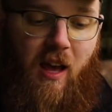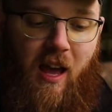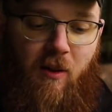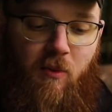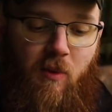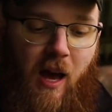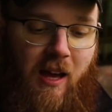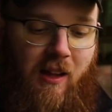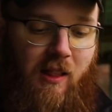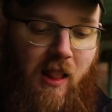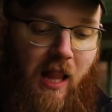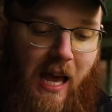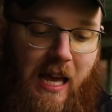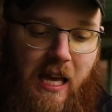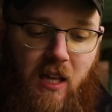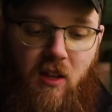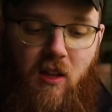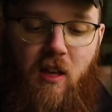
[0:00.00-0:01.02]
I
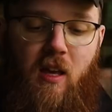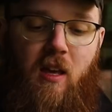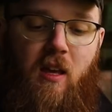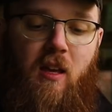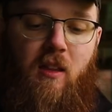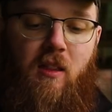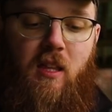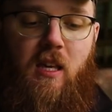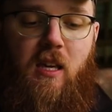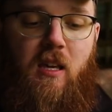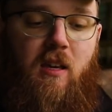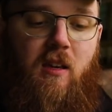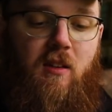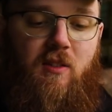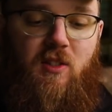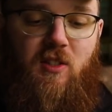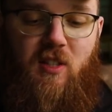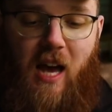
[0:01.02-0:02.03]
like
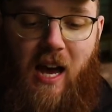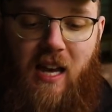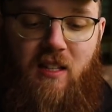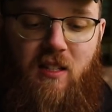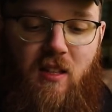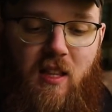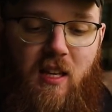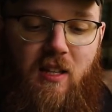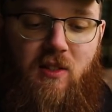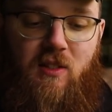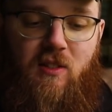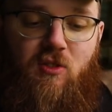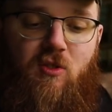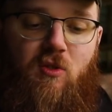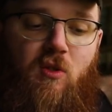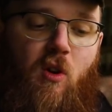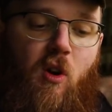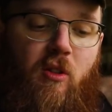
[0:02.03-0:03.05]
the size of this.
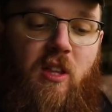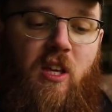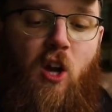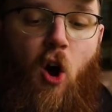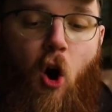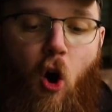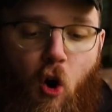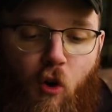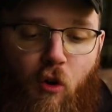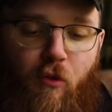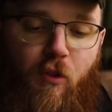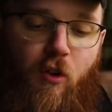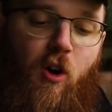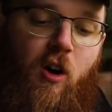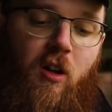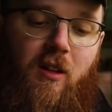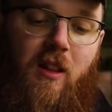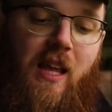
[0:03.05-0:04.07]
The
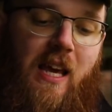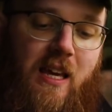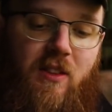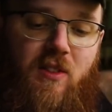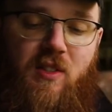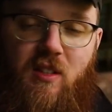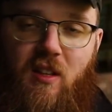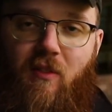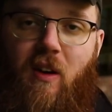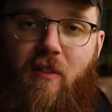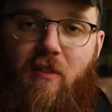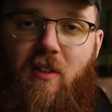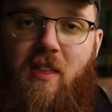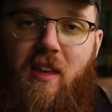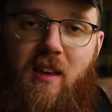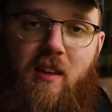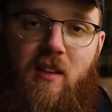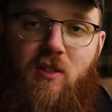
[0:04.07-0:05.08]
overall lengths of
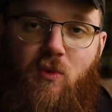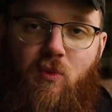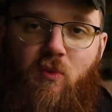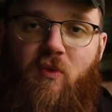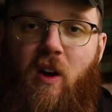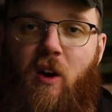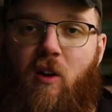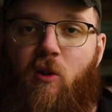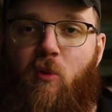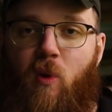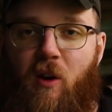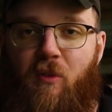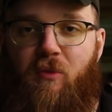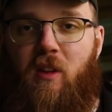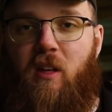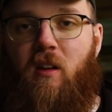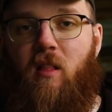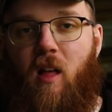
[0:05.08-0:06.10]
everything is very
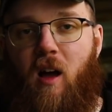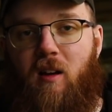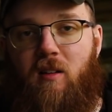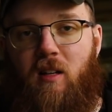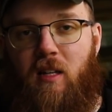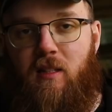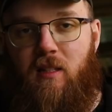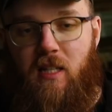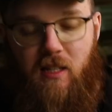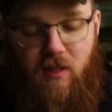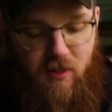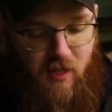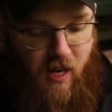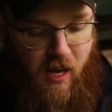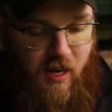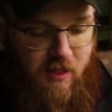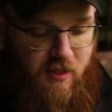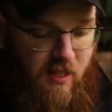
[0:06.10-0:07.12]
roughly Glock 19
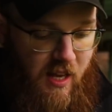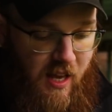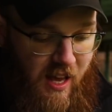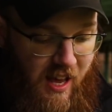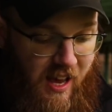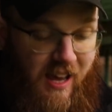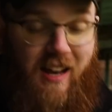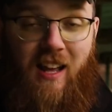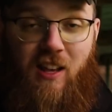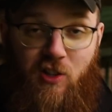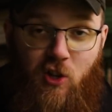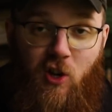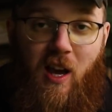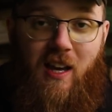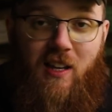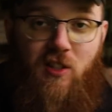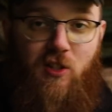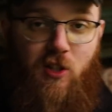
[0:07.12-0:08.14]
size. And as you
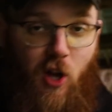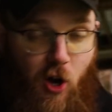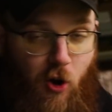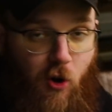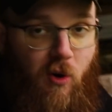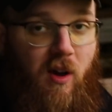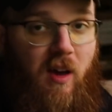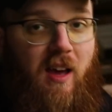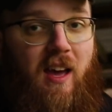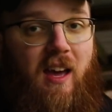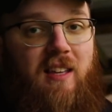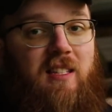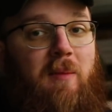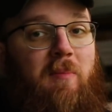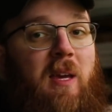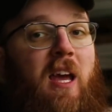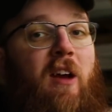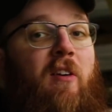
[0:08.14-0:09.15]
guys know, as
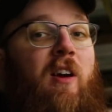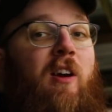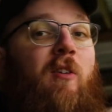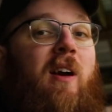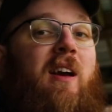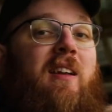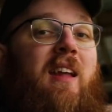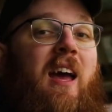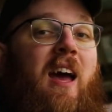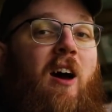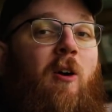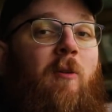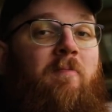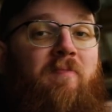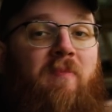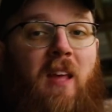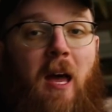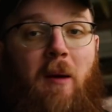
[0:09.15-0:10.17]
I'm carrying right
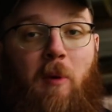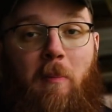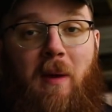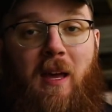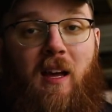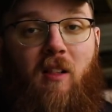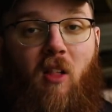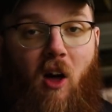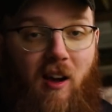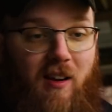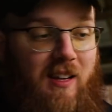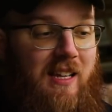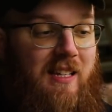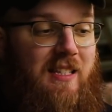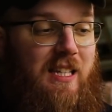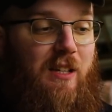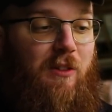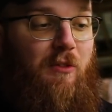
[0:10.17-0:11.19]
now, I'm a big Glock
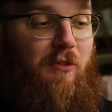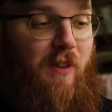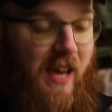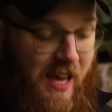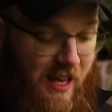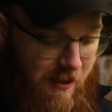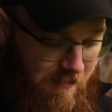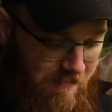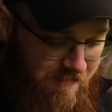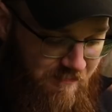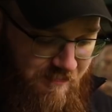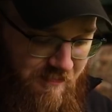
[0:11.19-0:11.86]
19 fan.